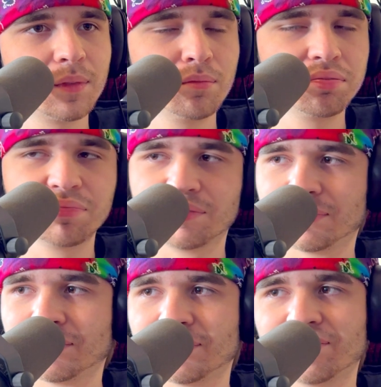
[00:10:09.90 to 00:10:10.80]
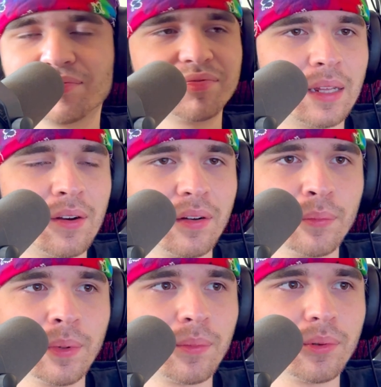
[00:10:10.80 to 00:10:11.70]
I don't
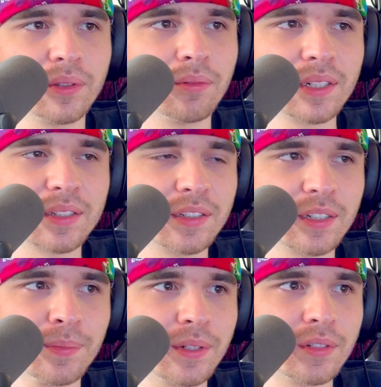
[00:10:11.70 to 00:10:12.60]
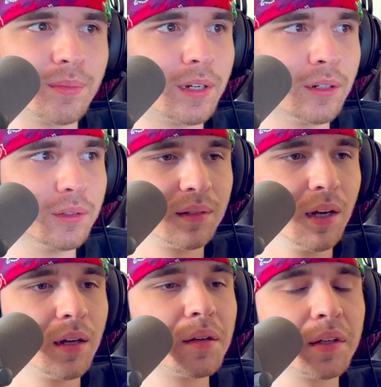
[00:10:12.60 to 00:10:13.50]
even remember what the rest of this episode's about.
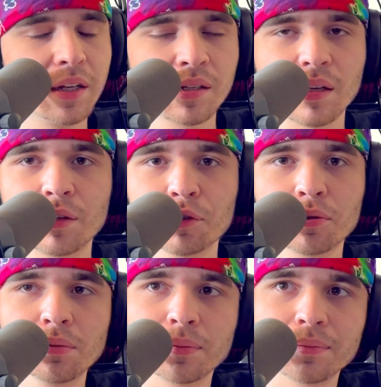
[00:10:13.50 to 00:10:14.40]
Yes, I do.